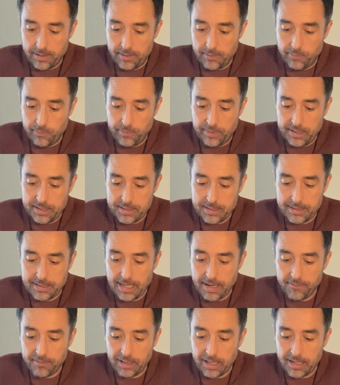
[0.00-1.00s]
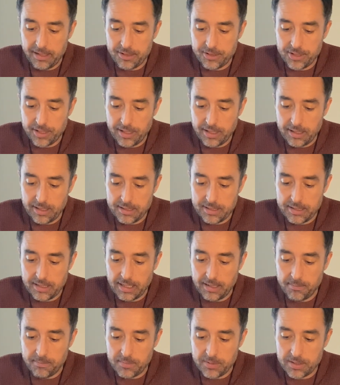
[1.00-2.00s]
This devil energy
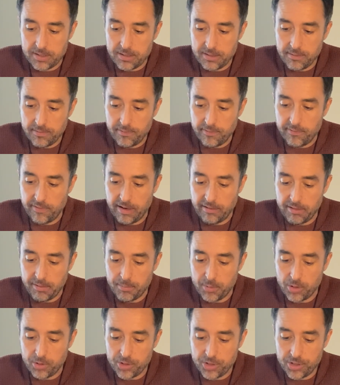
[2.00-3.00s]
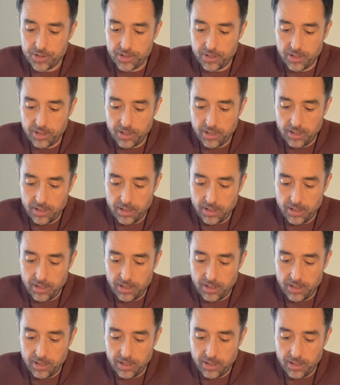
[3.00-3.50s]
seems very much